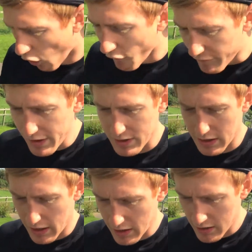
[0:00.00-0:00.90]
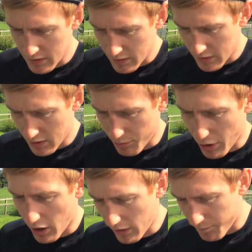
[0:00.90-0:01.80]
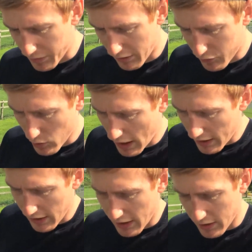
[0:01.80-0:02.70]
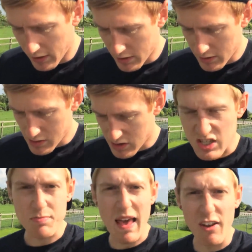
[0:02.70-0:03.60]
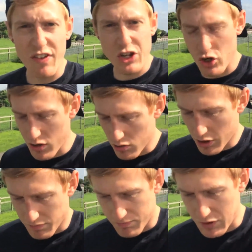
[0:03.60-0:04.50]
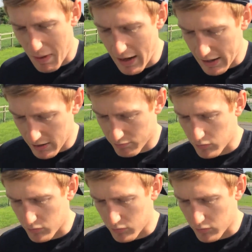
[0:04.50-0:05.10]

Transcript: obviously. But if you had a smell-o-vision or a smelly